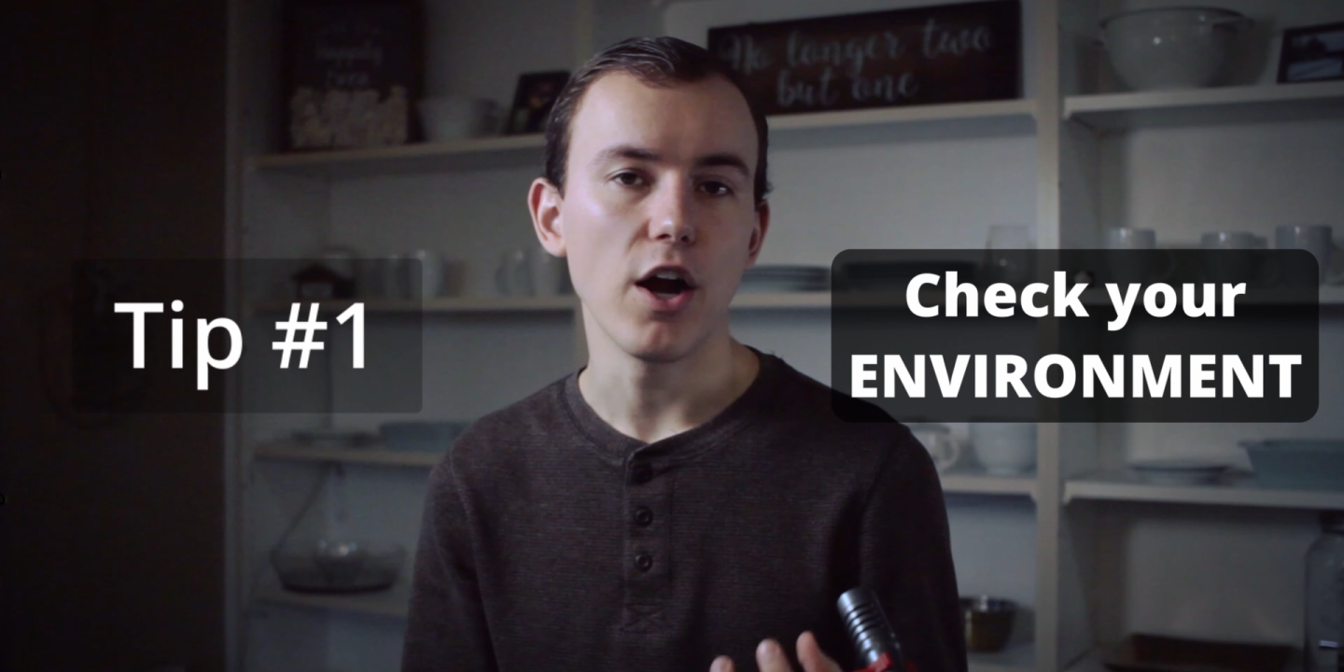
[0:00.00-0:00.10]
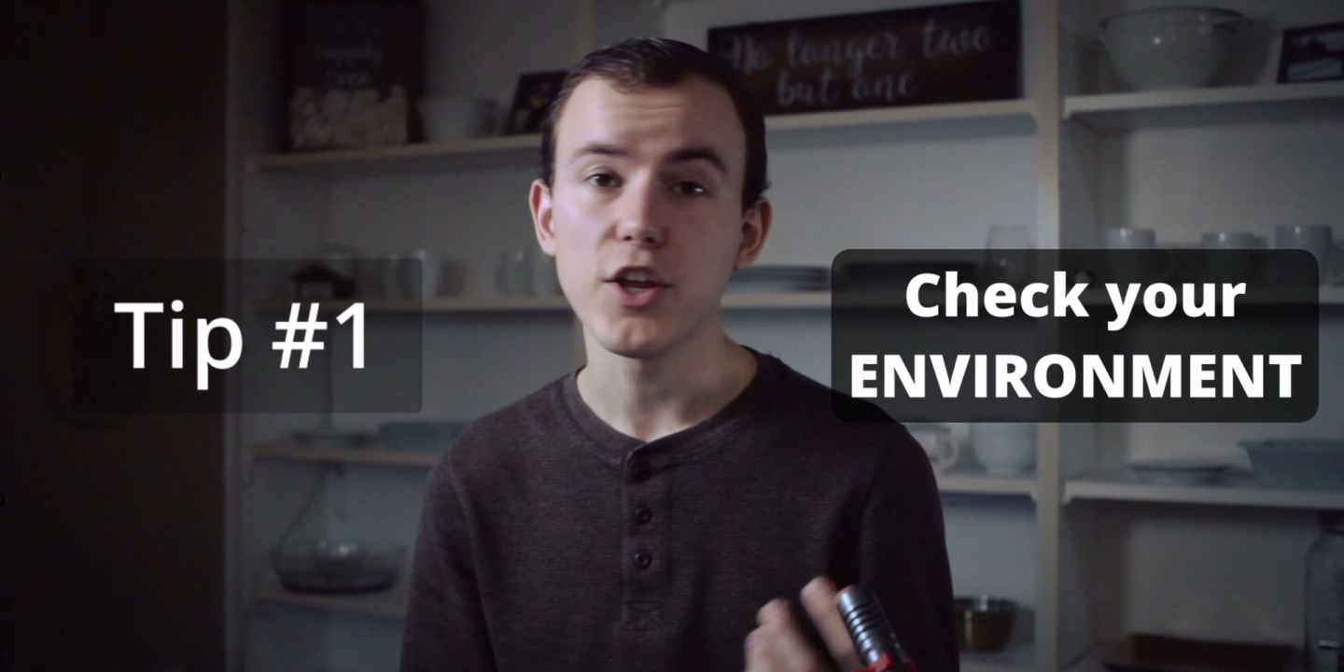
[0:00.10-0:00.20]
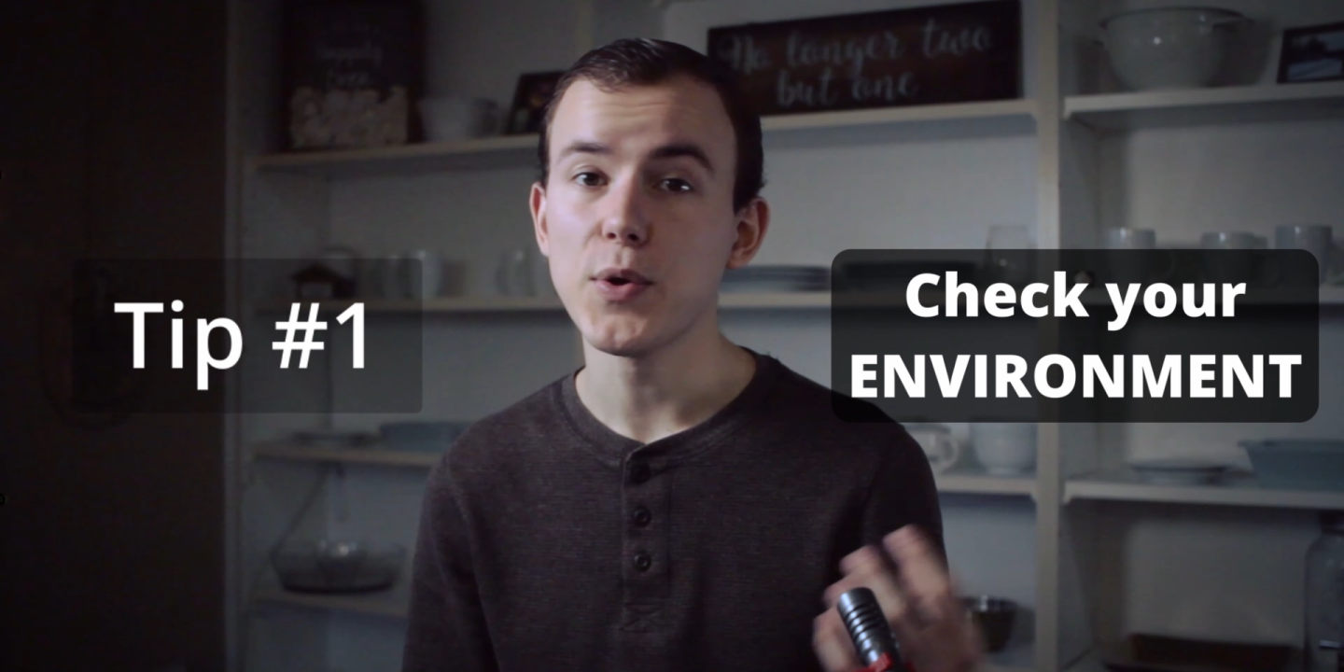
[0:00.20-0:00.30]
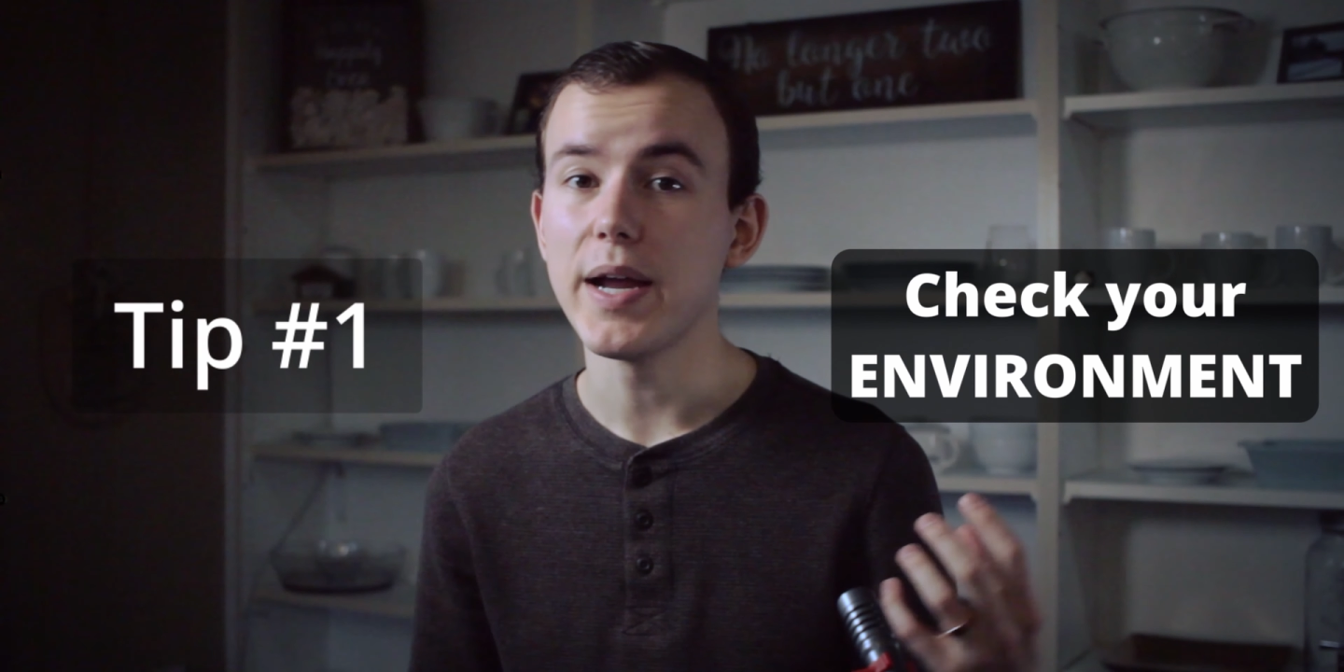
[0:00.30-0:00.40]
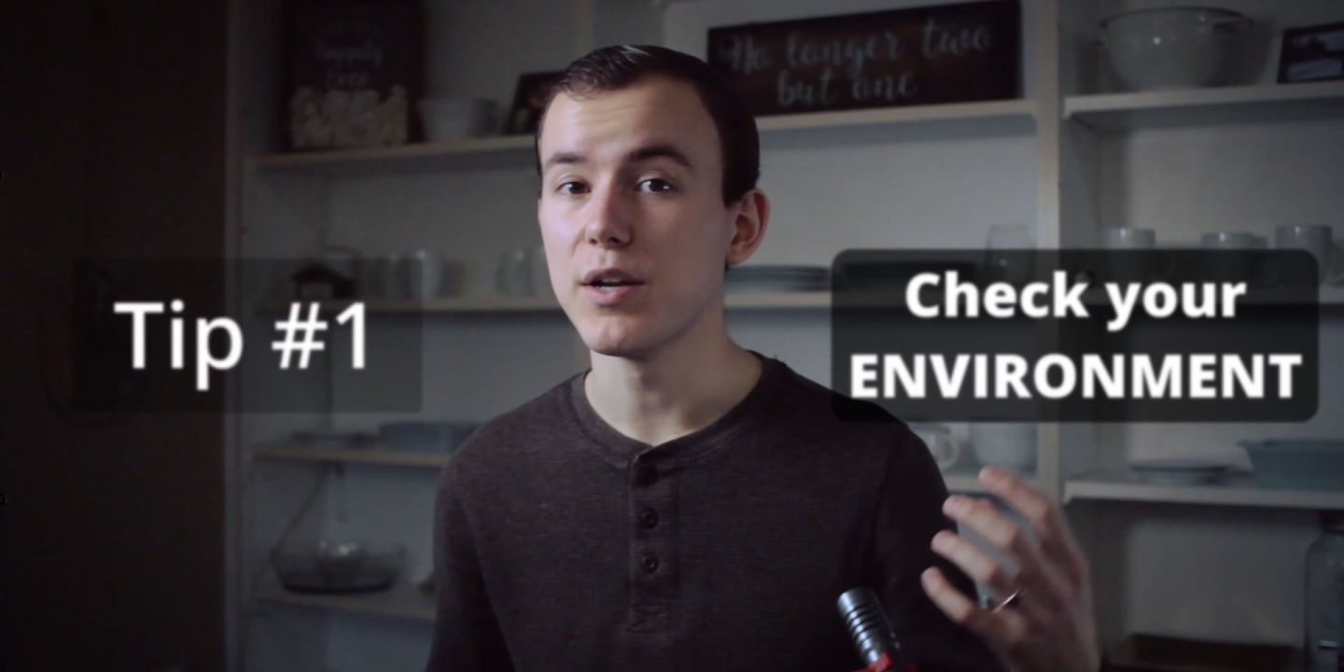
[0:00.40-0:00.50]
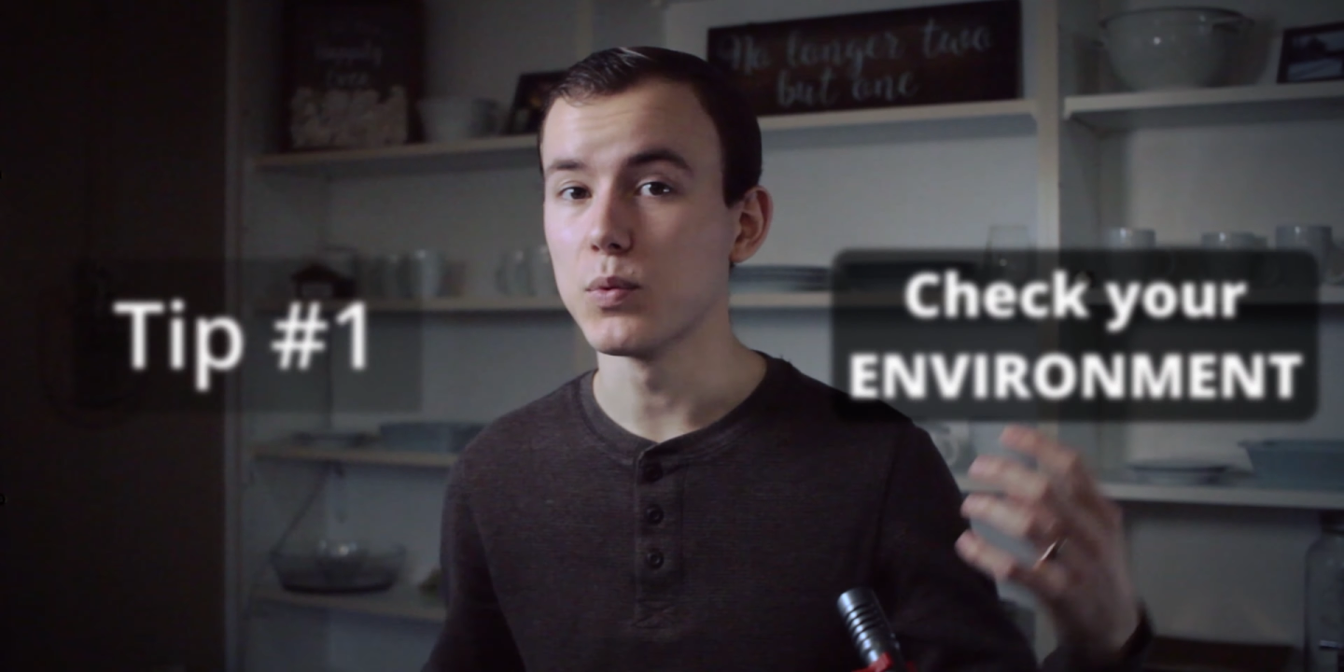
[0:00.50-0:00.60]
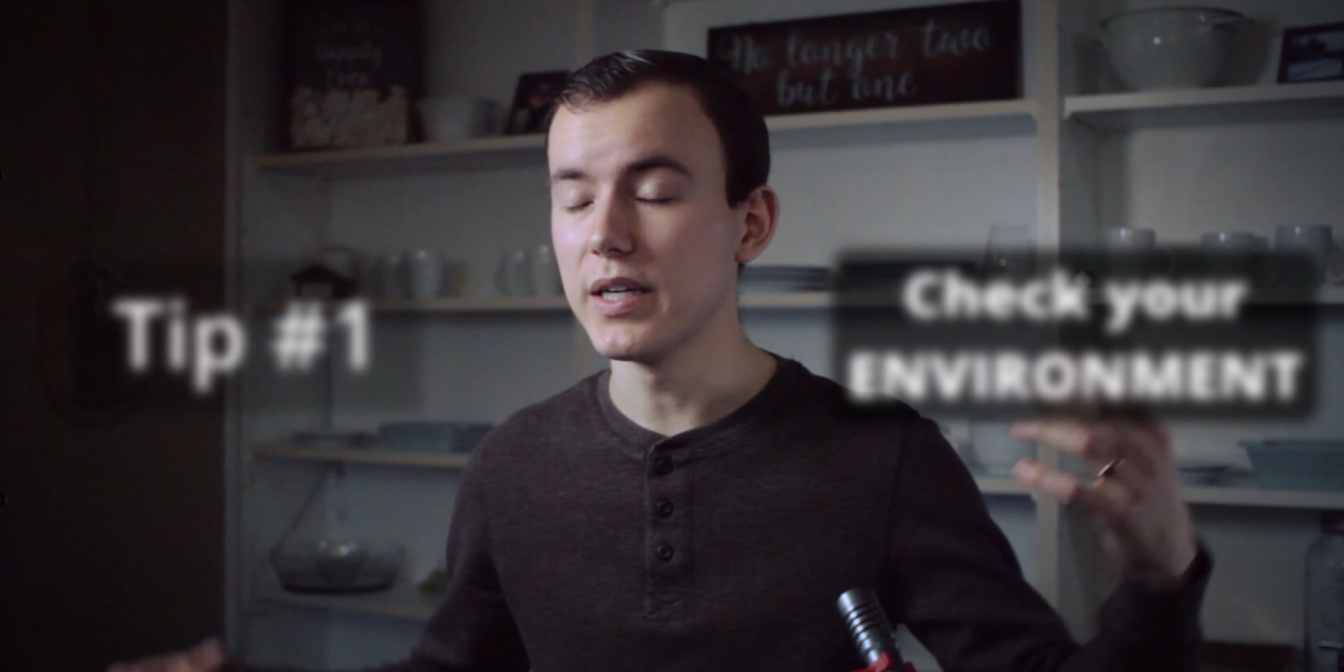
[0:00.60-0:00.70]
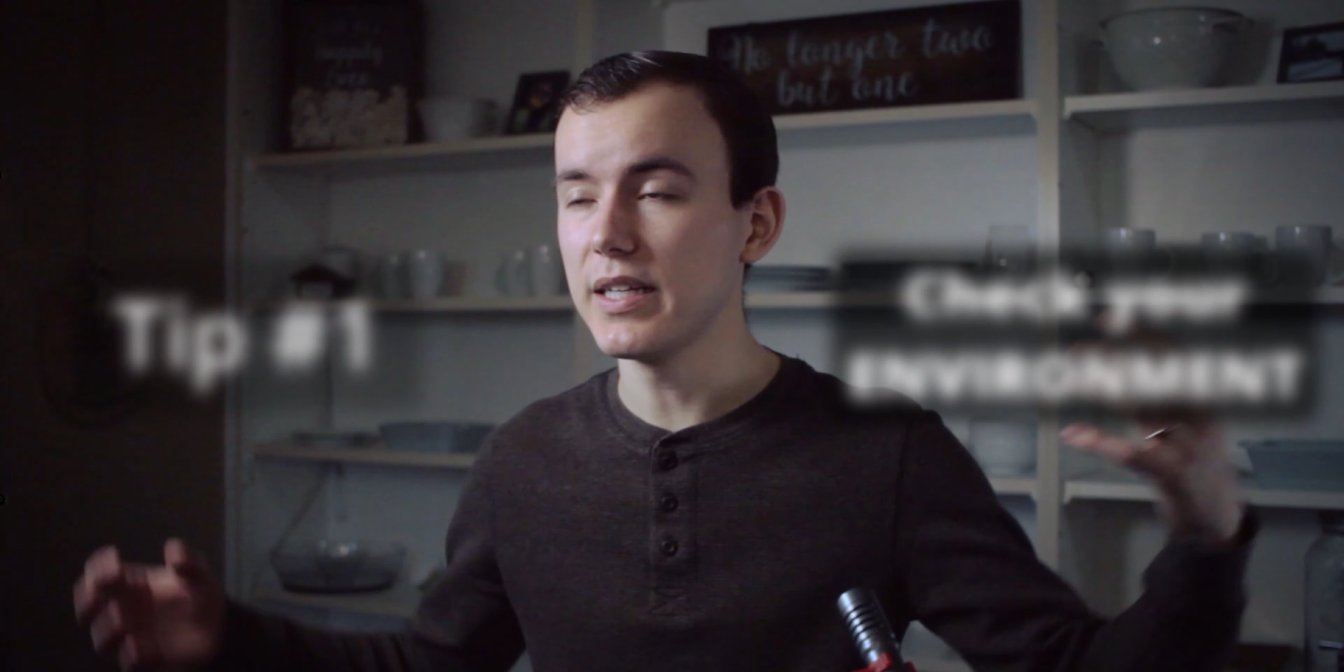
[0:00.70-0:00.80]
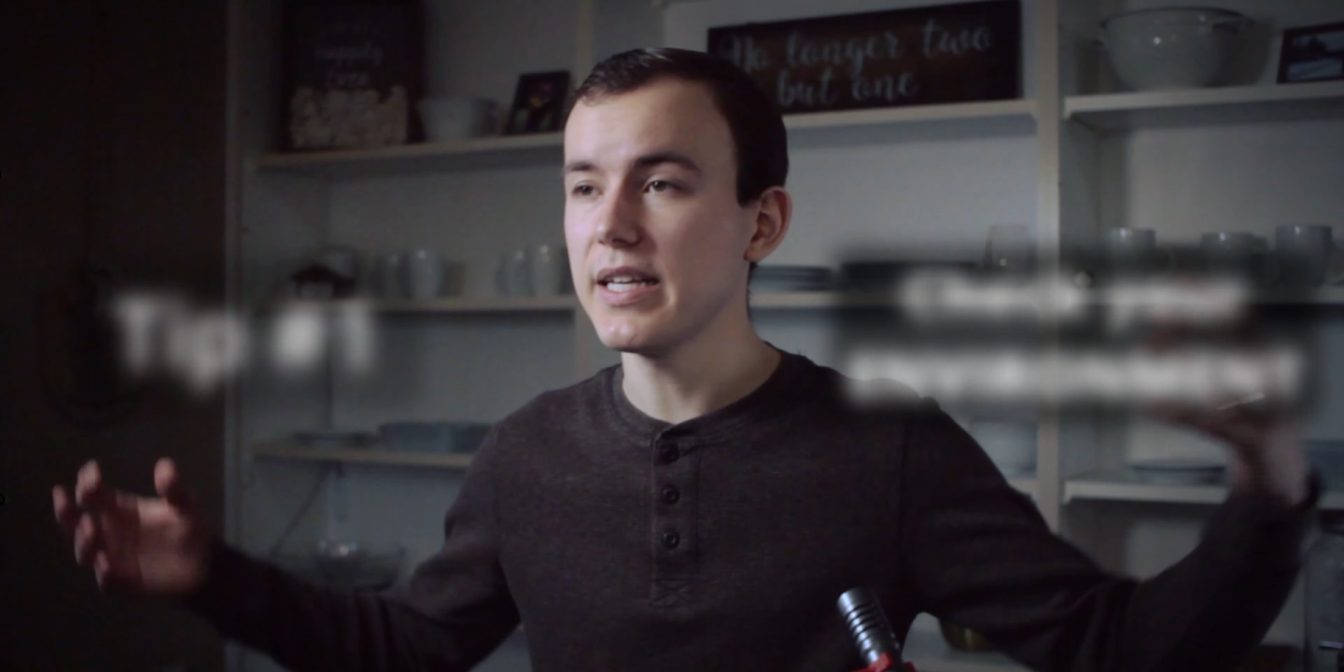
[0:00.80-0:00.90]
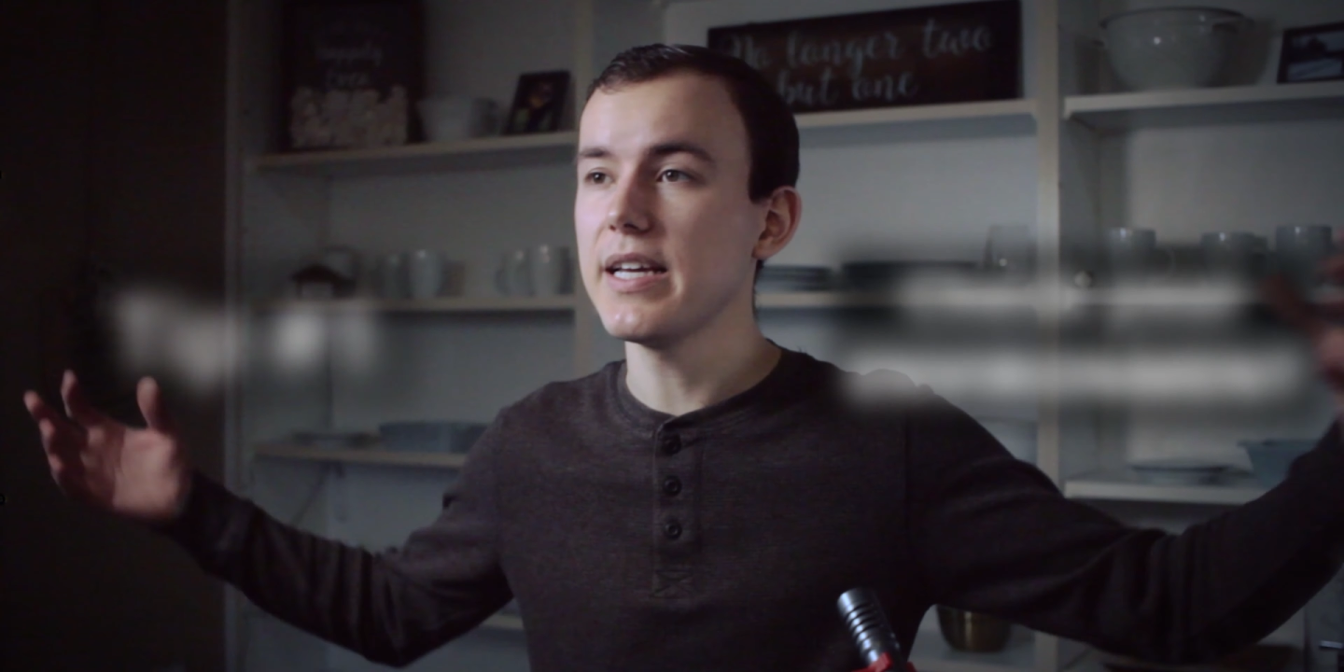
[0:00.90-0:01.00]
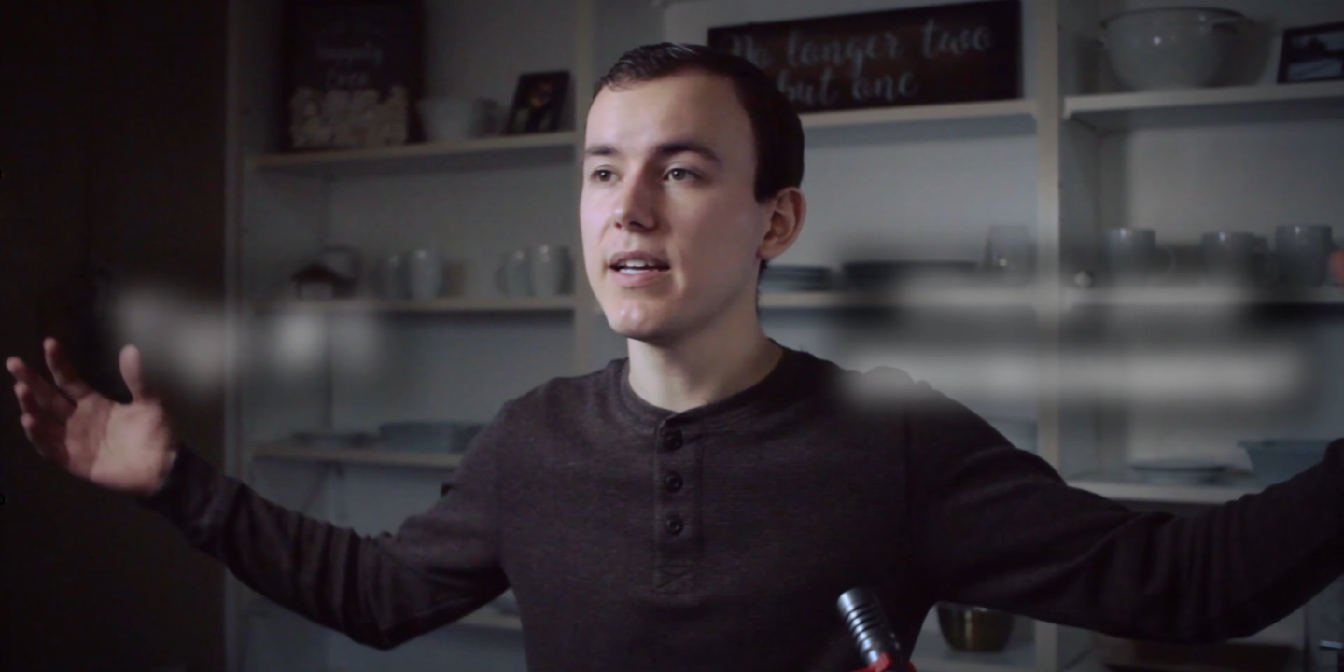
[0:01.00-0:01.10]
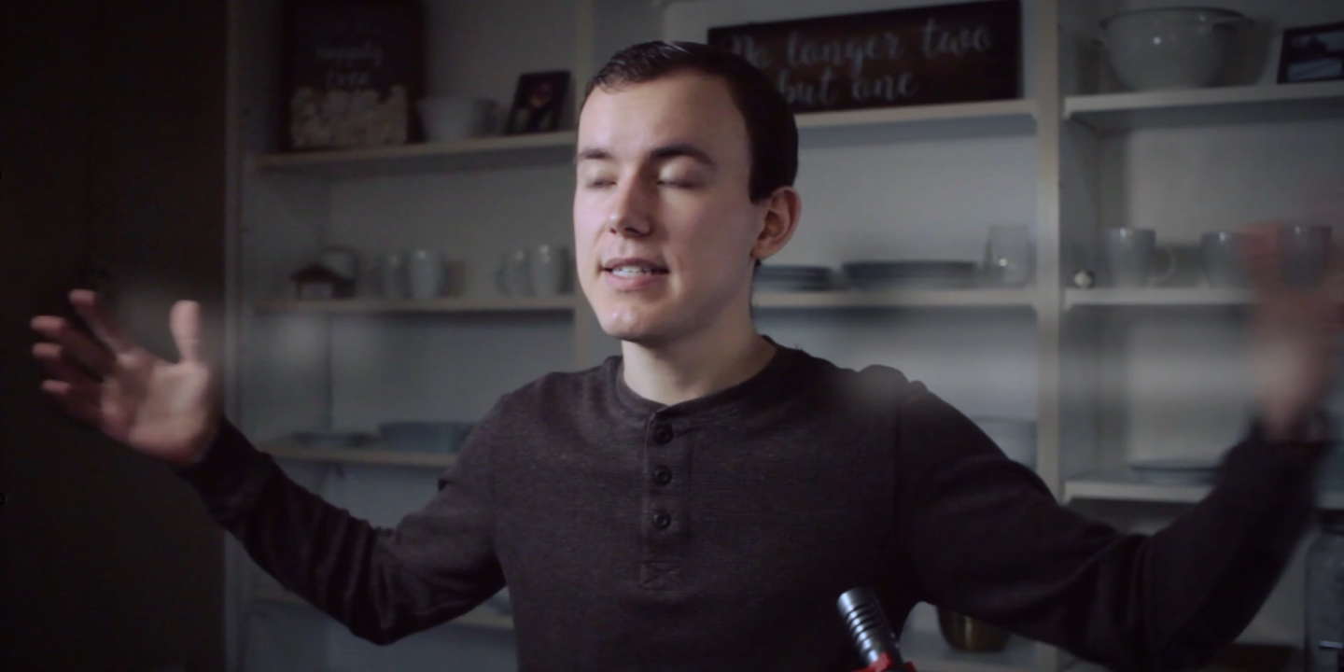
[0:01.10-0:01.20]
Are you in a really